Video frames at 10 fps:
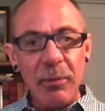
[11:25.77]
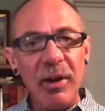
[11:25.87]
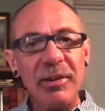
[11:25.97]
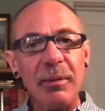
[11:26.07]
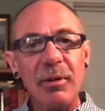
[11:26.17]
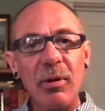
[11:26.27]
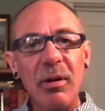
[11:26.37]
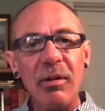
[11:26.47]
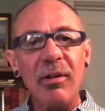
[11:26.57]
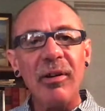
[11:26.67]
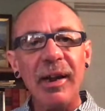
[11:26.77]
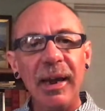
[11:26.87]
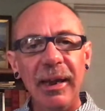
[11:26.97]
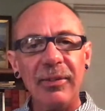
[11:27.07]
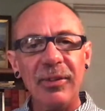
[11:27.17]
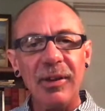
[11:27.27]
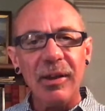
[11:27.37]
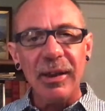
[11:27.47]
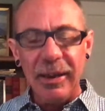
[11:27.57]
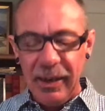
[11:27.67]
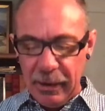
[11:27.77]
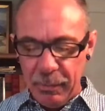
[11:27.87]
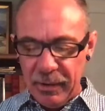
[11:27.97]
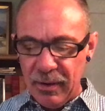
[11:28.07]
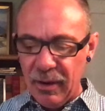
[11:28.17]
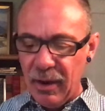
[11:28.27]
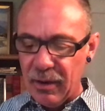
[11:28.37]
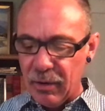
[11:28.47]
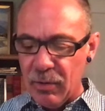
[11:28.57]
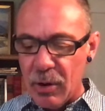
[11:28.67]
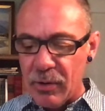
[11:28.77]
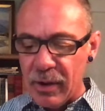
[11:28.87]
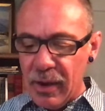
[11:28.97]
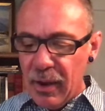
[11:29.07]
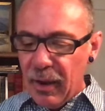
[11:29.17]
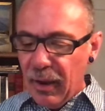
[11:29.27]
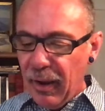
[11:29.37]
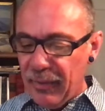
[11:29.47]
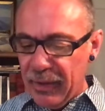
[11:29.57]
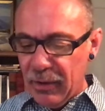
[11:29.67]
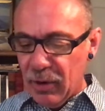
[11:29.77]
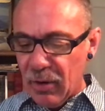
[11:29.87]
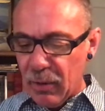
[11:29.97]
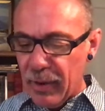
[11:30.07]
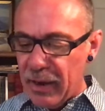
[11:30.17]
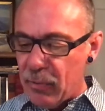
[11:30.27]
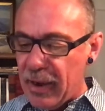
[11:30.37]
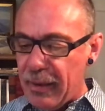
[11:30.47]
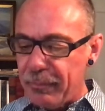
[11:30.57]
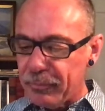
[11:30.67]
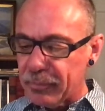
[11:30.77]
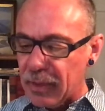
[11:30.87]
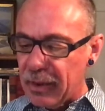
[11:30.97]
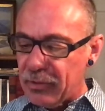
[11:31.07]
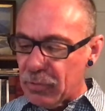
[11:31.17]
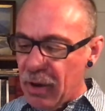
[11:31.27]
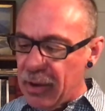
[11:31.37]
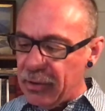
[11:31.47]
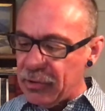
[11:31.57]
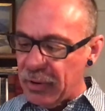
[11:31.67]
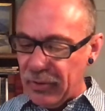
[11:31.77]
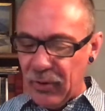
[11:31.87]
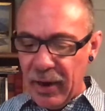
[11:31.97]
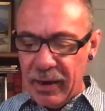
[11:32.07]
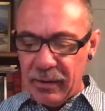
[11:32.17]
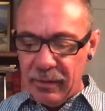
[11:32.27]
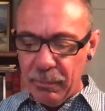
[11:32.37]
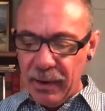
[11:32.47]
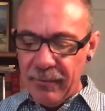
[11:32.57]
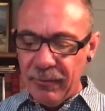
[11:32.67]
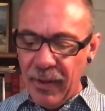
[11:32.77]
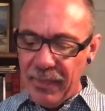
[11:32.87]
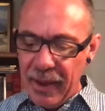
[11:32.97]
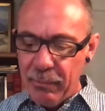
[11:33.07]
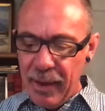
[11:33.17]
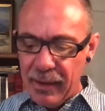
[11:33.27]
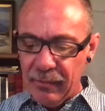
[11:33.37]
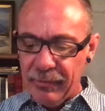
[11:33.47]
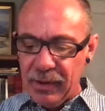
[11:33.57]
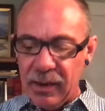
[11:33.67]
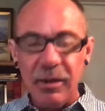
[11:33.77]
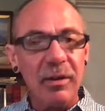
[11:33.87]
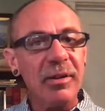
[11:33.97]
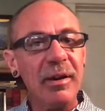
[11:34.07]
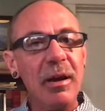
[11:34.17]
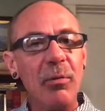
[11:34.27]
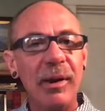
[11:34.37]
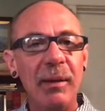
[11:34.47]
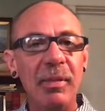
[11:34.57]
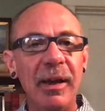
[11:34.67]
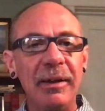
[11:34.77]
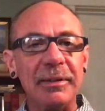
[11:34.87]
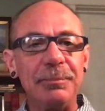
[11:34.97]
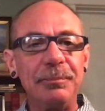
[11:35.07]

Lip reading: him, quote, earning his keep, unquote, on the court right away. It's wrong and short-sighted, but I've fought that battle for years. I know when I'm licked."